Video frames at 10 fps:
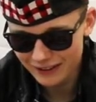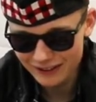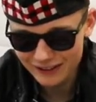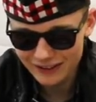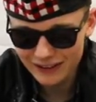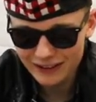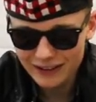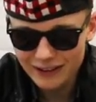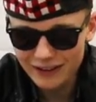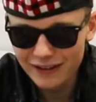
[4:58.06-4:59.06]

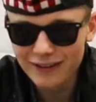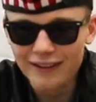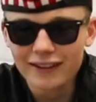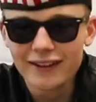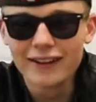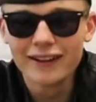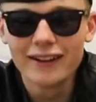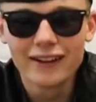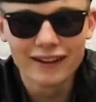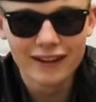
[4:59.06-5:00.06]

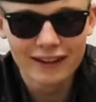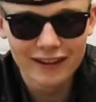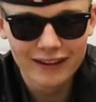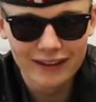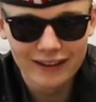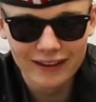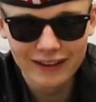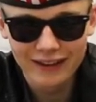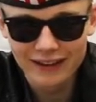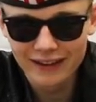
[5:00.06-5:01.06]

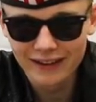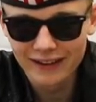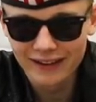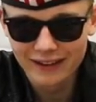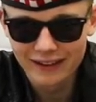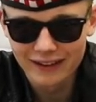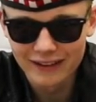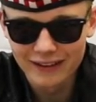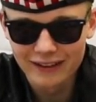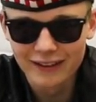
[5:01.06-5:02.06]

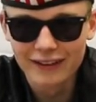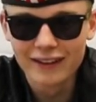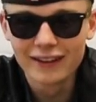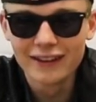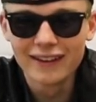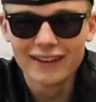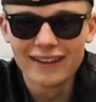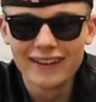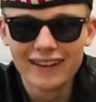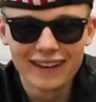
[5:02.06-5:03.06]

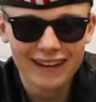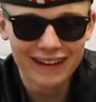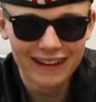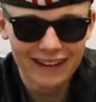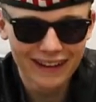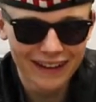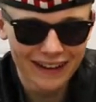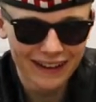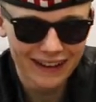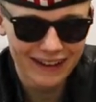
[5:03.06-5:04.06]
The person shown says nothing.